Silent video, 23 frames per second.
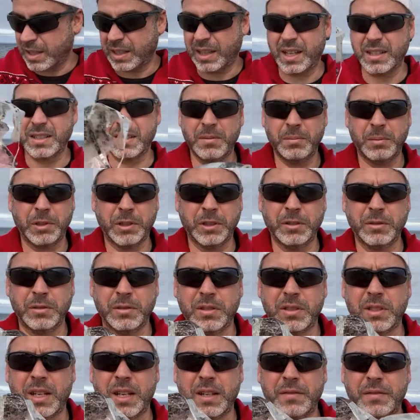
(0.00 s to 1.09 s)
lots of
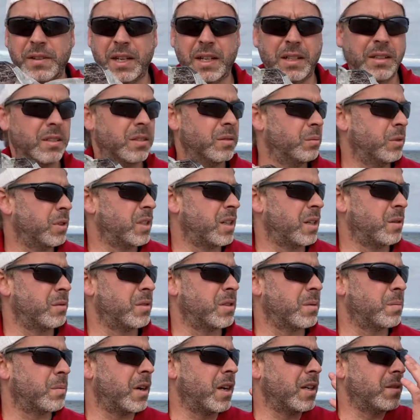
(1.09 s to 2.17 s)
balloons I found, which I was
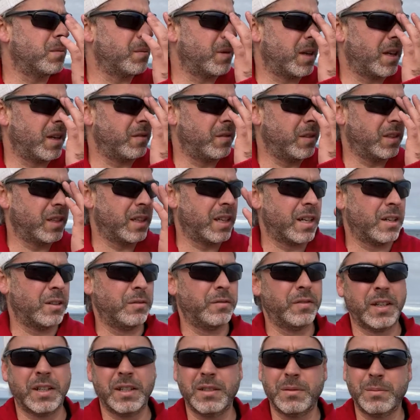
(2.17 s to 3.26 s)
surprised by. I feel like I don't
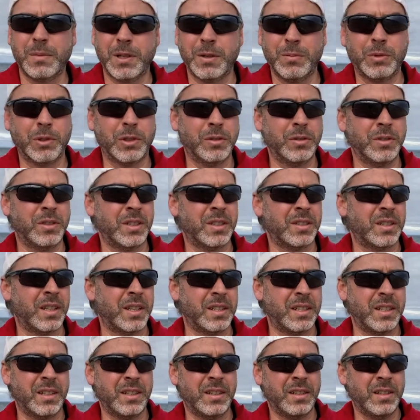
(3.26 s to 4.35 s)
find as many balloons as I
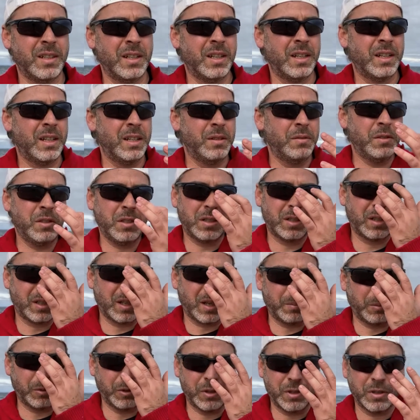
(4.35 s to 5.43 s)
did. Even just a
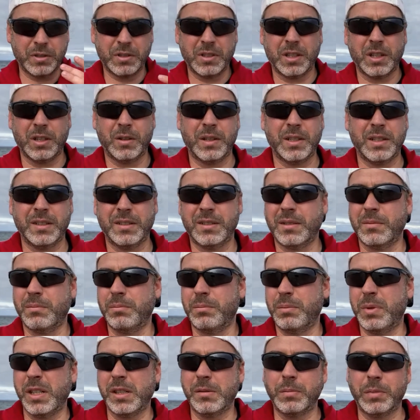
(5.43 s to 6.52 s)
couple of years ago, I did some
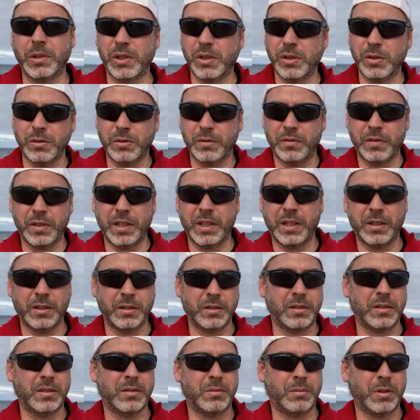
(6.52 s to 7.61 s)
big balloon
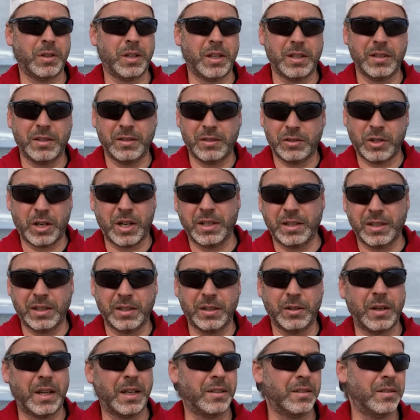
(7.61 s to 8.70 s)
videos where I tried to
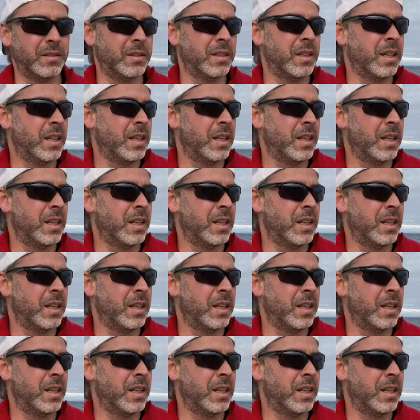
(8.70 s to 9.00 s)
go out and